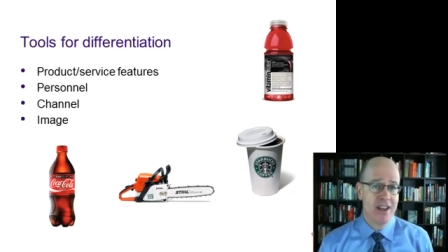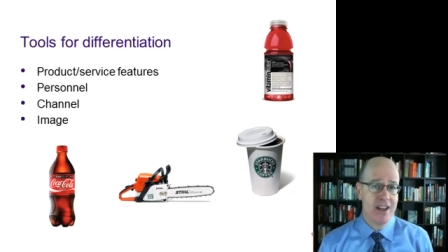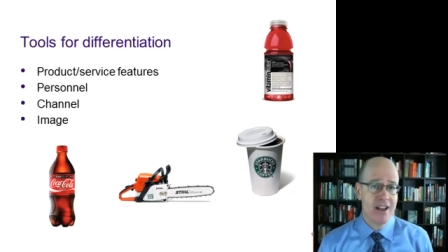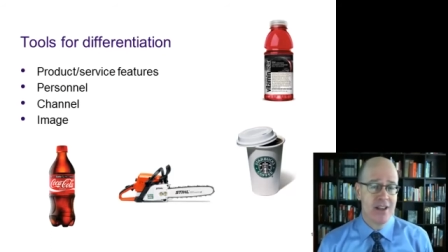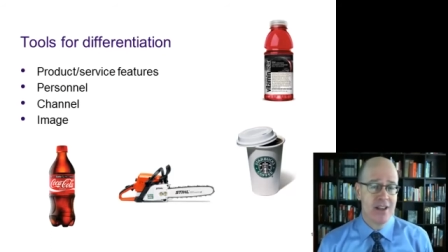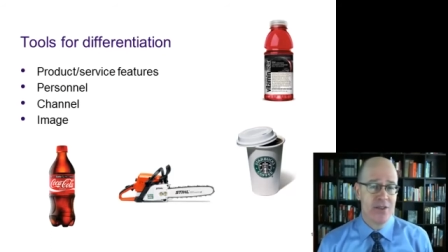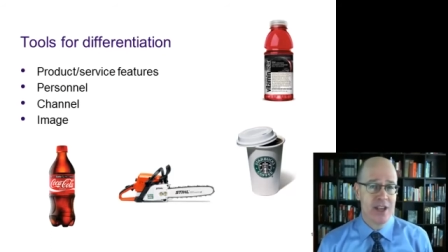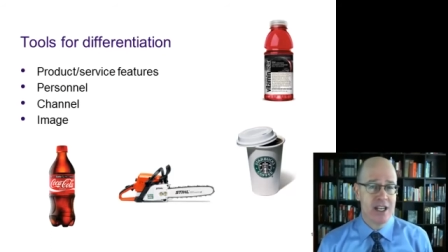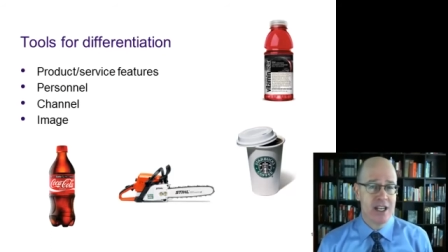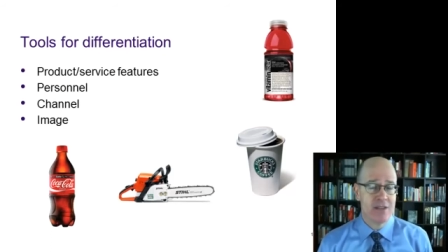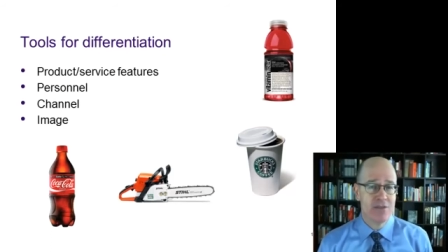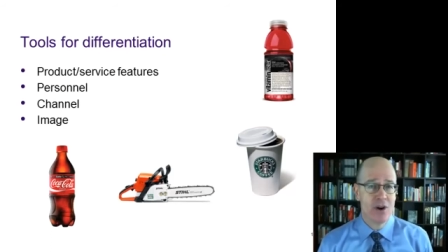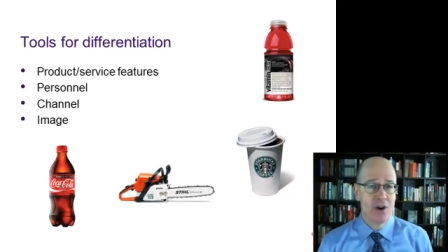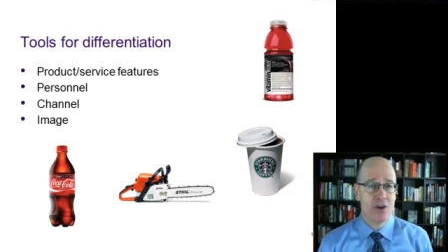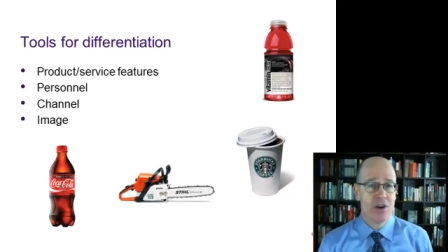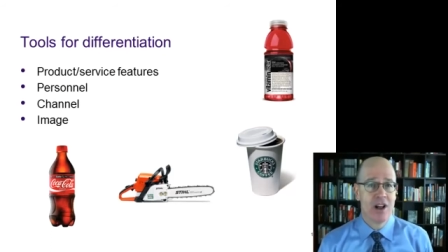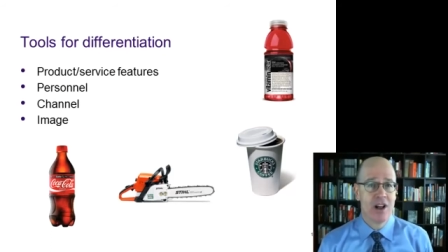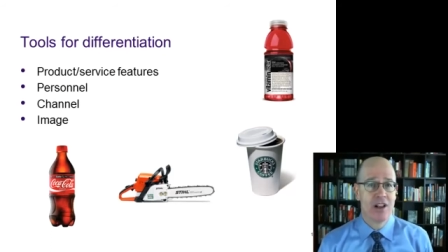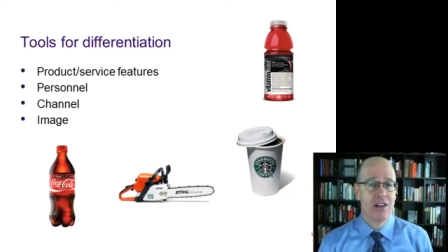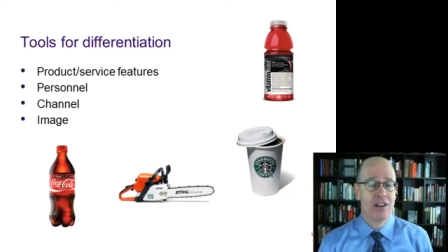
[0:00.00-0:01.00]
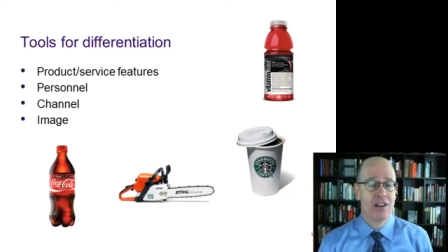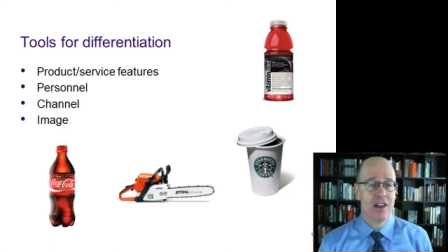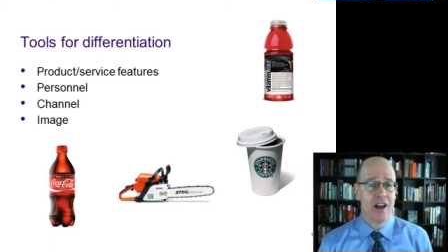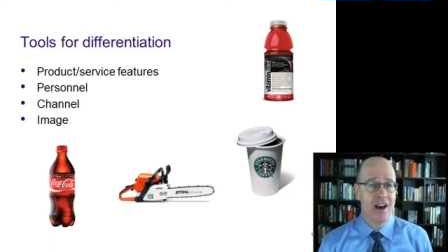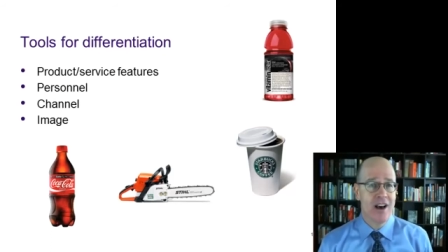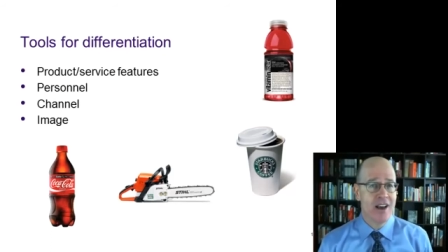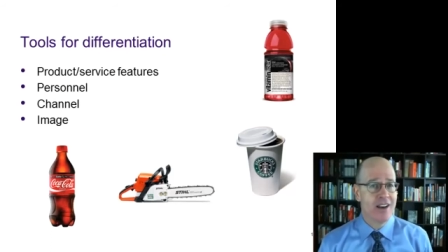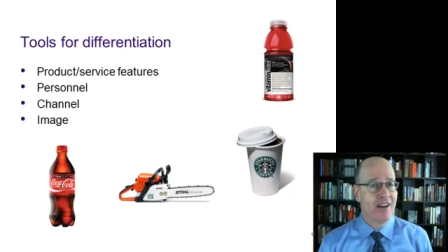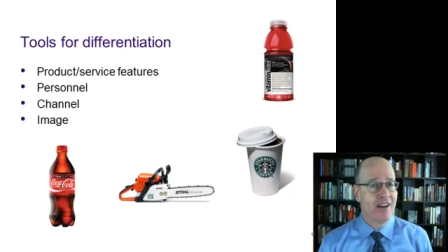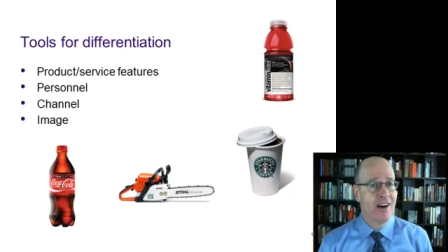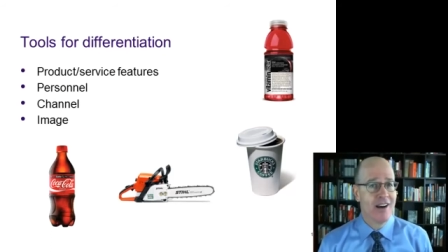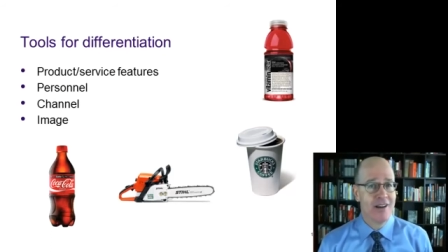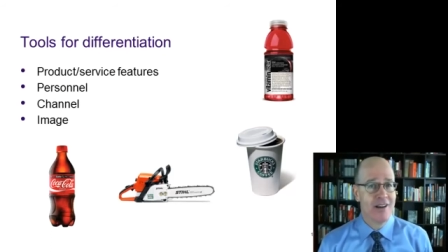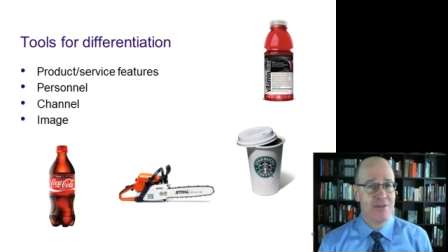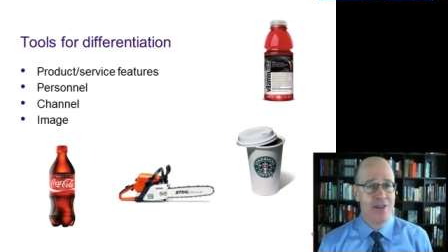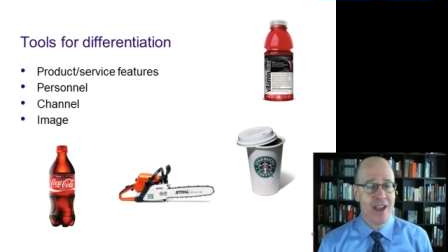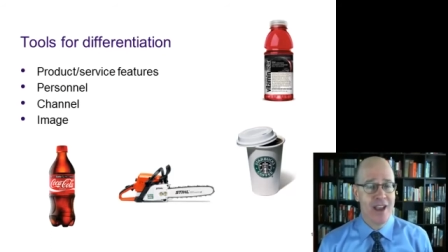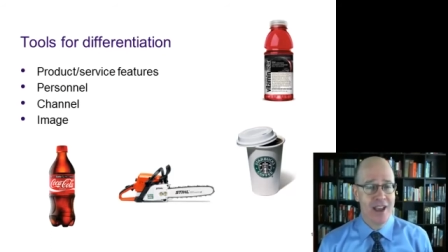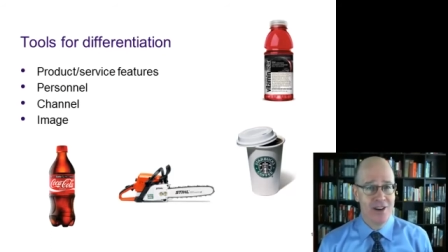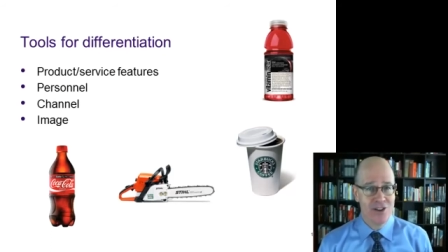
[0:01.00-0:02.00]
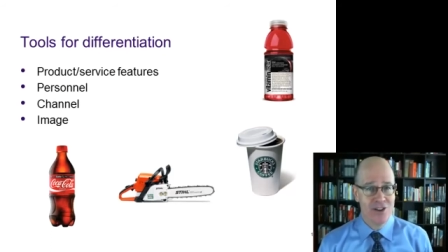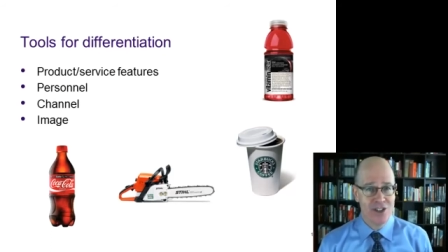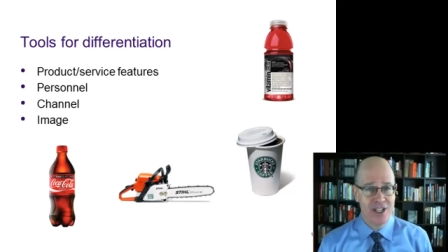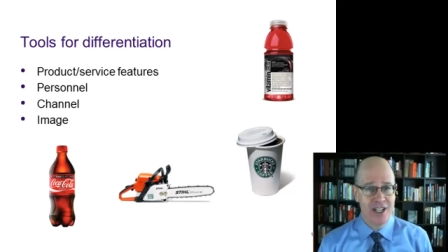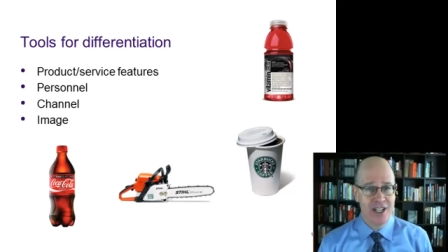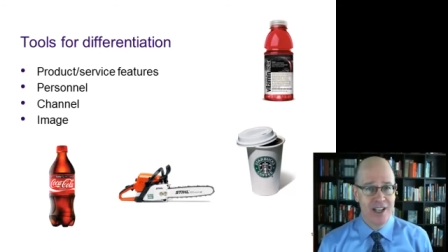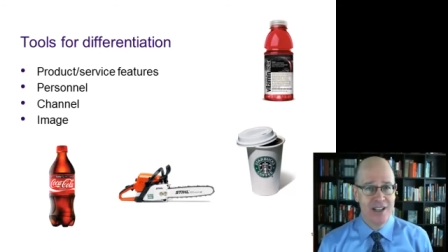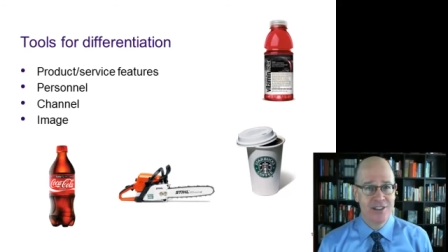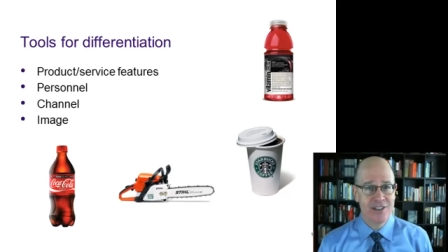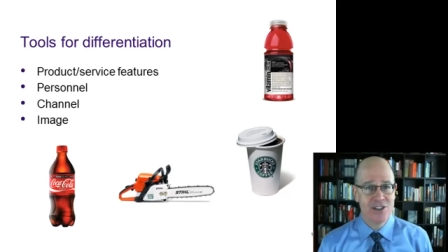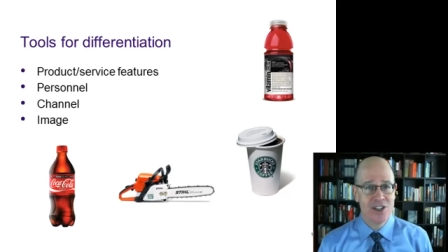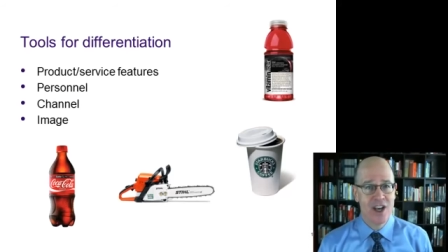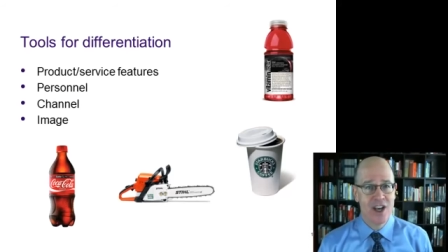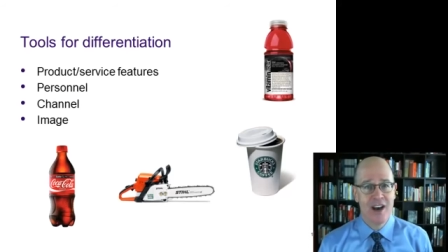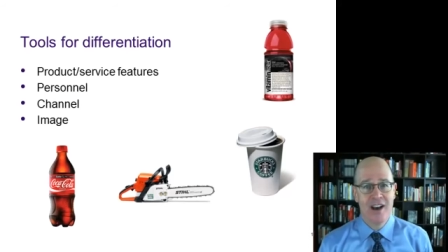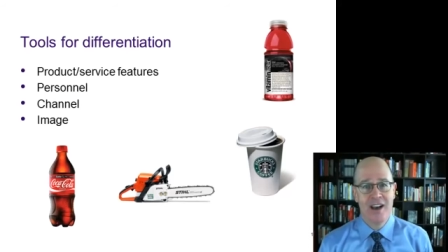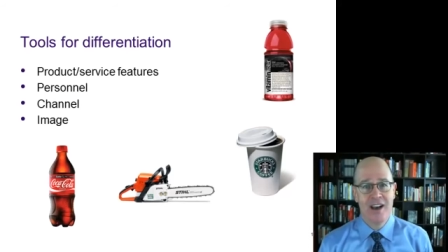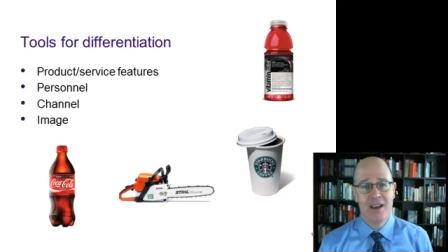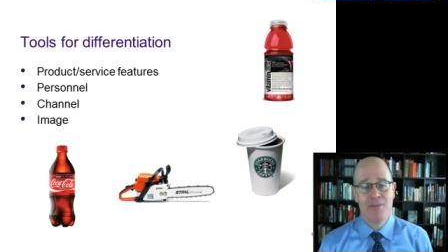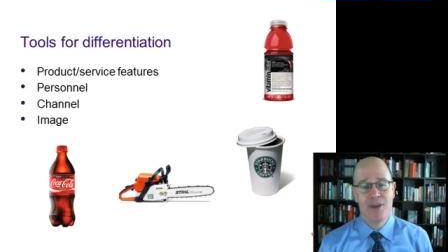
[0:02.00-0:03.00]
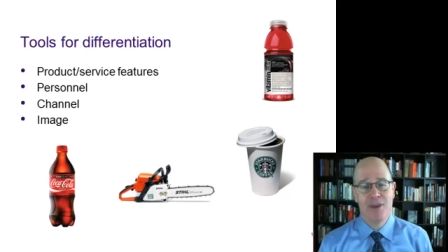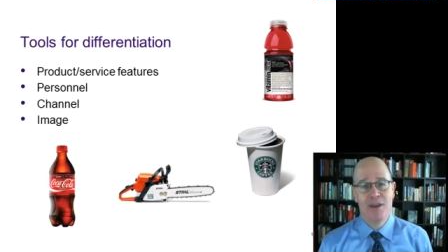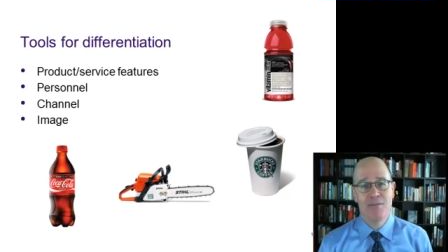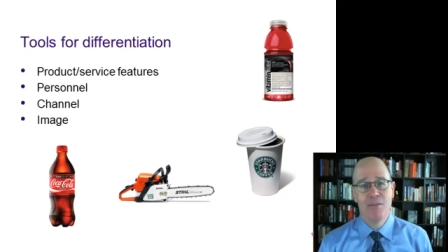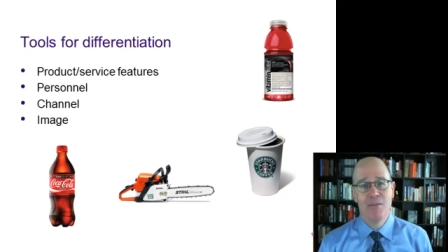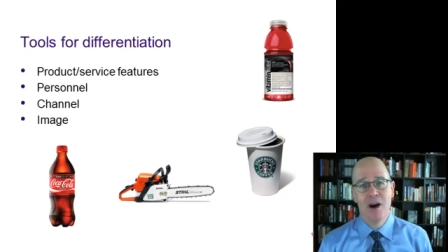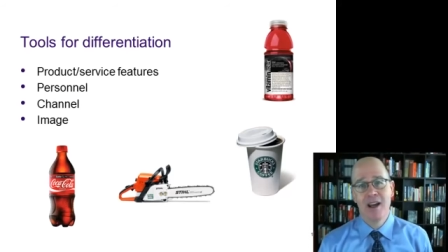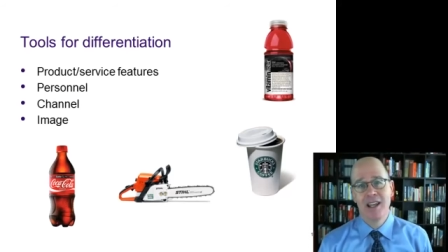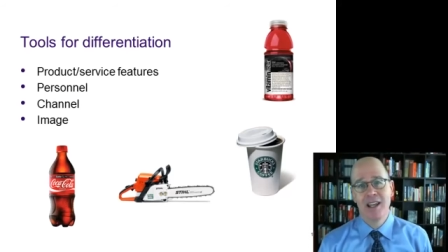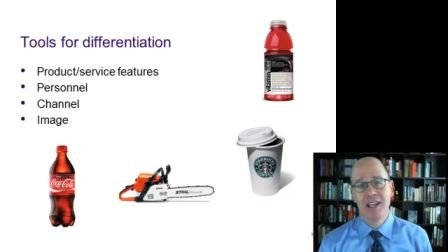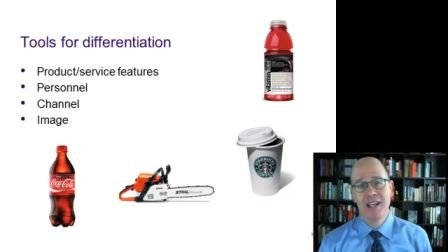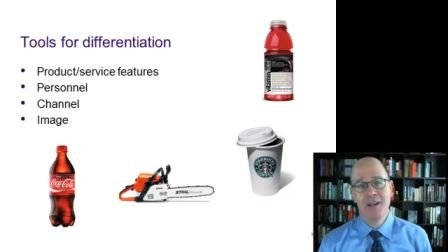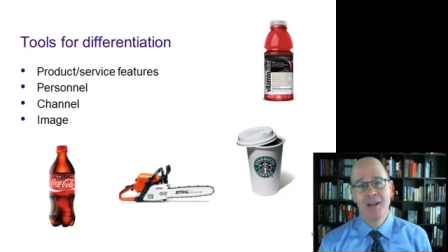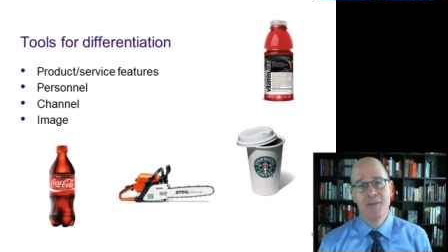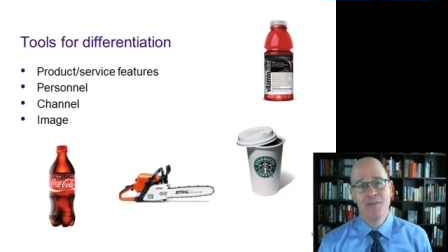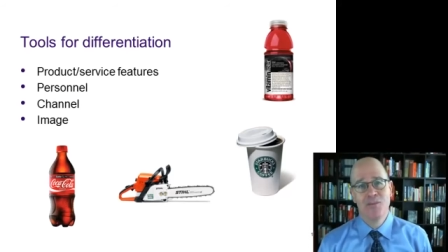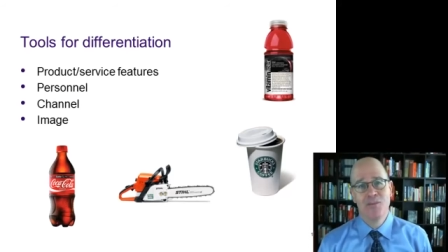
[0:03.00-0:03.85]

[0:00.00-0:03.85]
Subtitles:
They devote a lot of energy and time and money